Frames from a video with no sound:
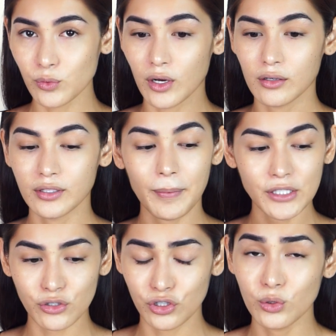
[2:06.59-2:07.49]
Well, it
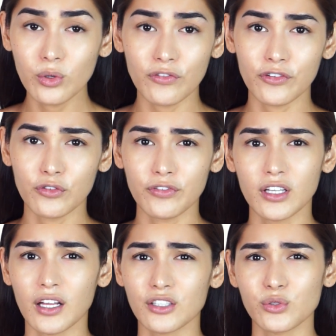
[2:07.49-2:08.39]
depends on you if you feel
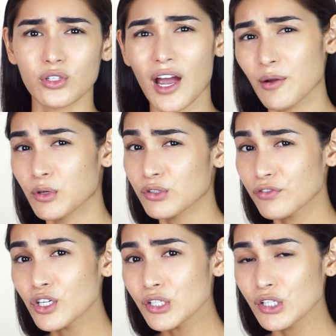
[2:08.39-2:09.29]
like doing your eyebrows
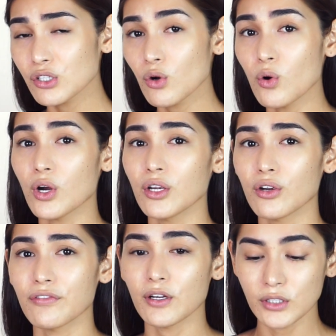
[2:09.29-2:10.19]
first or
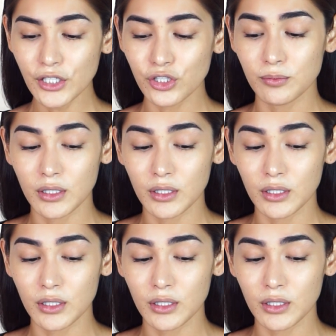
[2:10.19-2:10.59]
your foundation.